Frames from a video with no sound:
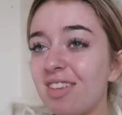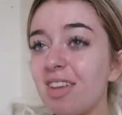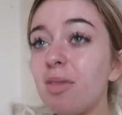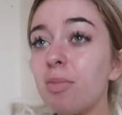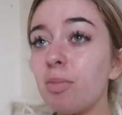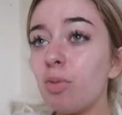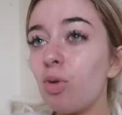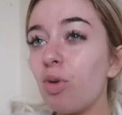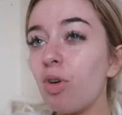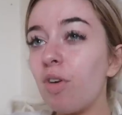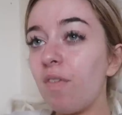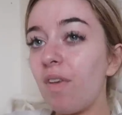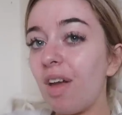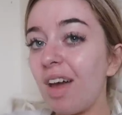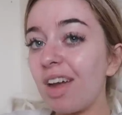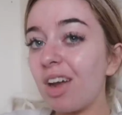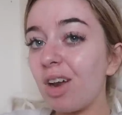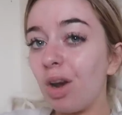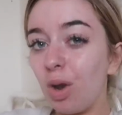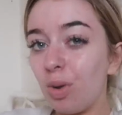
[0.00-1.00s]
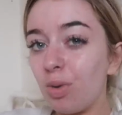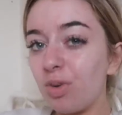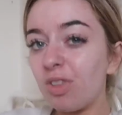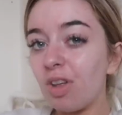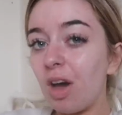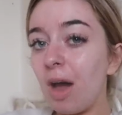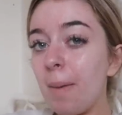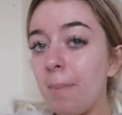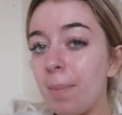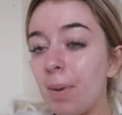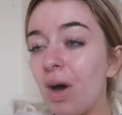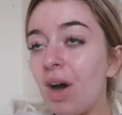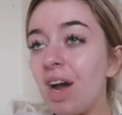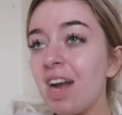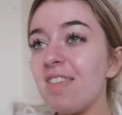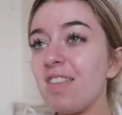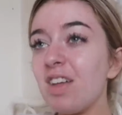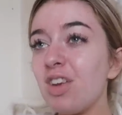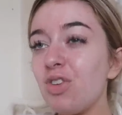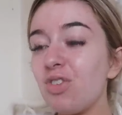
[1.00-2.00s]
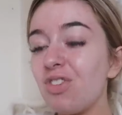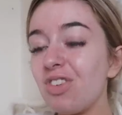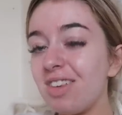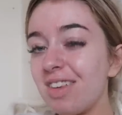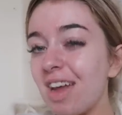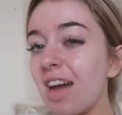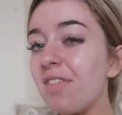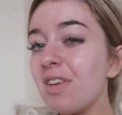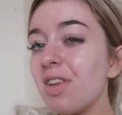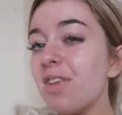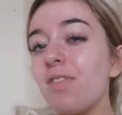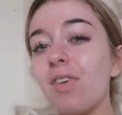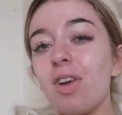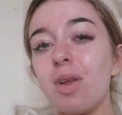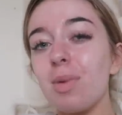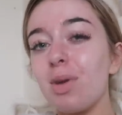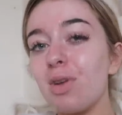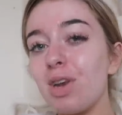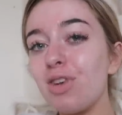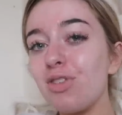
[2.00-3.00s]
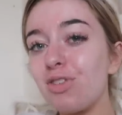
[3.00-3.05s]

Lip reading: see more of like clothes that I buy, then you should definitely follow me on